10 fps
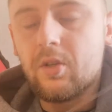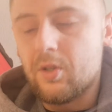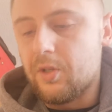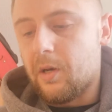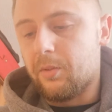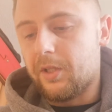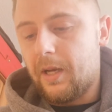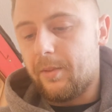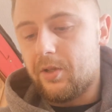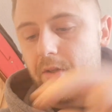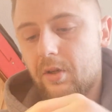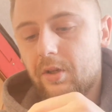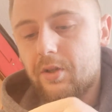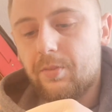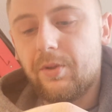because you don't want to damage the knot.
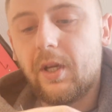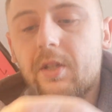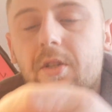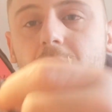It just protects the